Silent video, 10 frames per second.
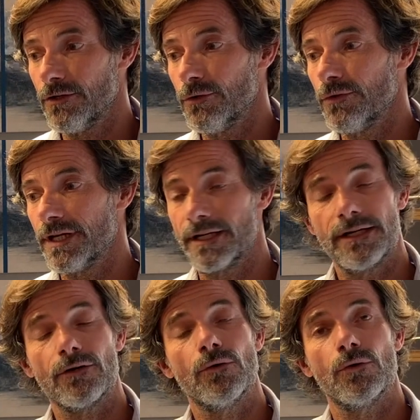you
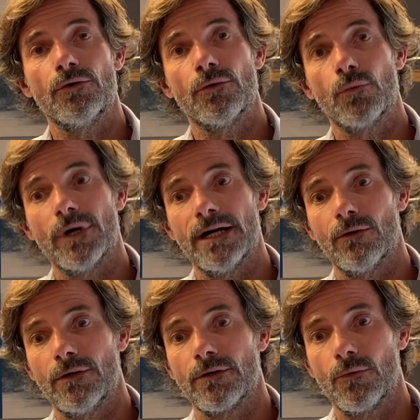declare all your
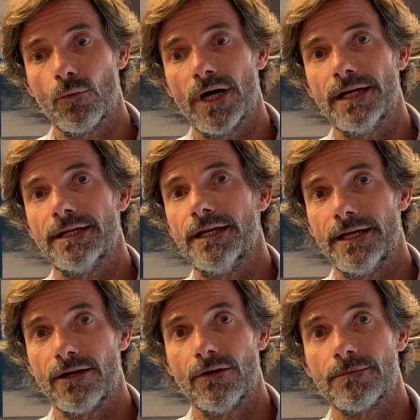worldwide
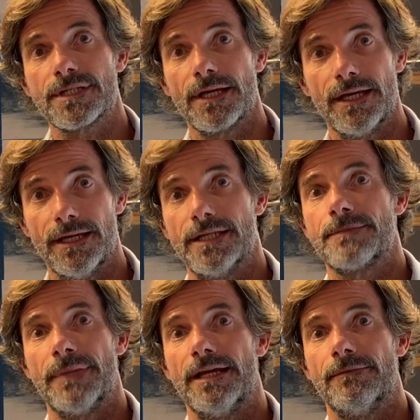incomes in
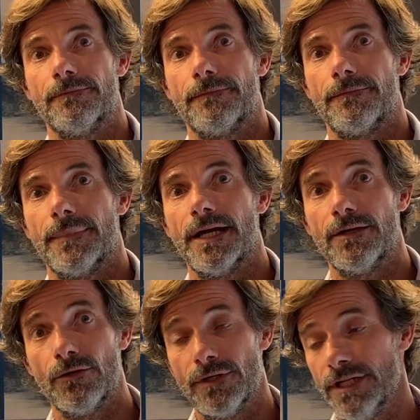Spain, and
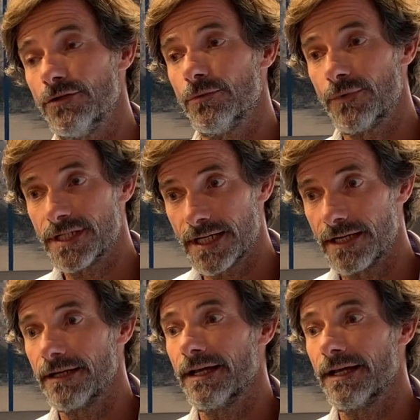you need to present the